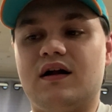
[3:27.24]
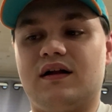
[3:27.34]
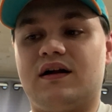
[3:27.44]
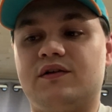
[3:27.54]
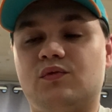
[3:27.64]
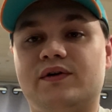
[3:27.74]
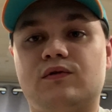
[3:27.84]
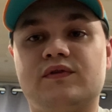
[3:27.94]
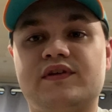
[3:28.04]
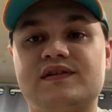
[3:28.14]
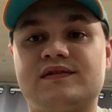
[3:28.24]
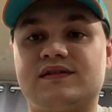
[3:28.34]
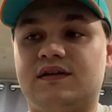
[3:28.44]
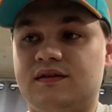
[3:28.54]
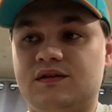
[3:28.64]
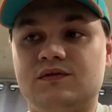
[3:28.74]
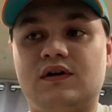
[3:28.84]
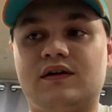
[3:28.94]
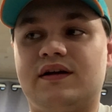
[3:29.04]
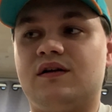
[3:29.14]
kind of went over this and said they do
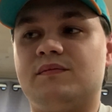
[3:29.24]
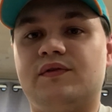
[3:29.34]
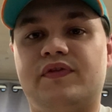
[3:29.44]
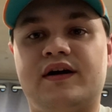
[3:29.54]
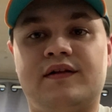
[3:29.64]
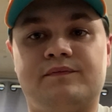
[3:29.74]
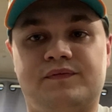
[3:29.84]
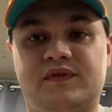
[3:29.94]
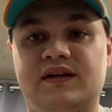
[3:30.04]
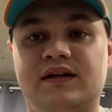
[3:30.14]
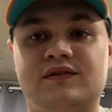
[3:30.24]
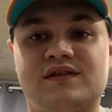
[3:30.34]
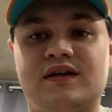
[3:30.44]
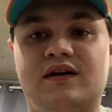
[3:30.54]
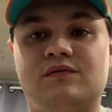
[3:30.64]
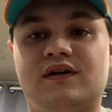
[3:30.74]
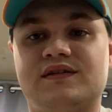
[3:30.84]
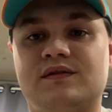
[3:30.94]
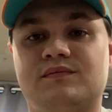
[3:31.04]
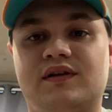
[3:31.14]
not care about that. They understand why
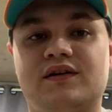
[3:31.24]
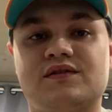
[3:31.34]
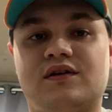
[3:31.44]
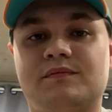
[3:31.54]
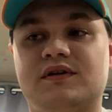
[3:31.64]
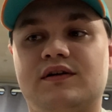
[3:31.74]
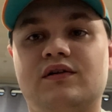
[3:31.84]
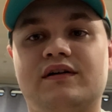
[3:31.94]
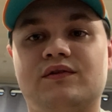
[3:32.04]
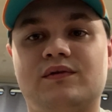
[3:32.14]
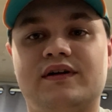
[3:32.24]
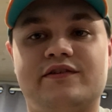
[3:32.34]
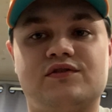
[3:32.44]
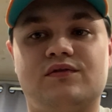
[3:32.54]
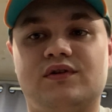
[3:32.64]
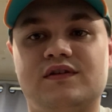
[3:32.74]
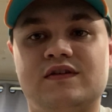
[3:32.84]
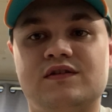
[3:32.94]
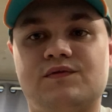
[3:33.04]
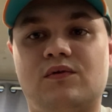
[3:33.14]
some players opted out. Everyone has their
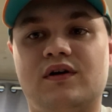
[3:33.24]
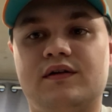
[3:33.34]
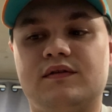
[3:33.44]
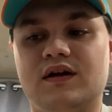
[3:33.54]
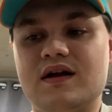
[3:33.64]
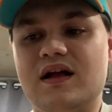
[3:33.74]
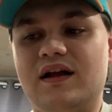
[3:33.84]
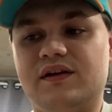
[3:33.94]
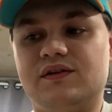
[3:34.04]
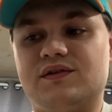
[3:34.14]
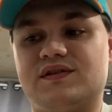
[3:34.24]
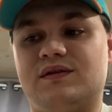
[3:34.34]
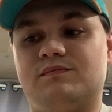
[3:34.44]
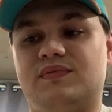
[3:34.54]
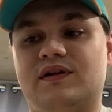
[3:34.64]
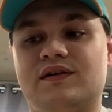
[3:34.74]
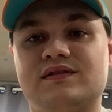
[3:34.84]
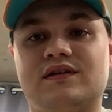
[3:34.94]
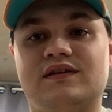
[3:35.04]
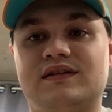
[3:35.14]
reasons for it. Some players
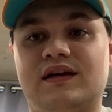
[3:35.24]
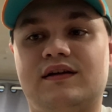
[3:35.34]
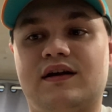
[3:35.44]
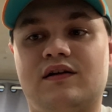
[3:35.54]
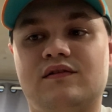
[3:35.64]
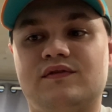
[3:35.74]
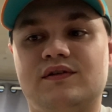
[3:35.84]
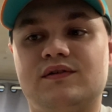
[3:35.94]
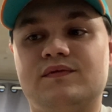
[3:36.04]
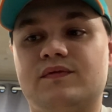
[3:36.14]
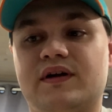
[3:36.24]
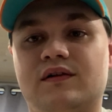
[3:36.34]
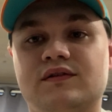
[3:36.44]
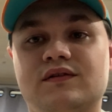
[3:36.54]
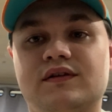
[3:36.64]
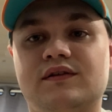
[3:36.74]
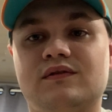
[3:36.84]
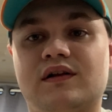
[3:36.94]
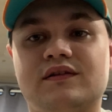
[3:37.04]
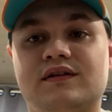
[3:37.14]
got to take care of, elderly
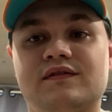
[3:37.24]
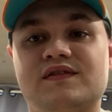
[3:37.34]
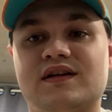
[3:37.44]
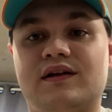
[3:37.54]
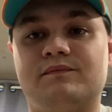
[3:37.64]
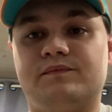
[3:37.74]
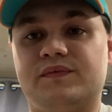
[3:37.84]
relatives that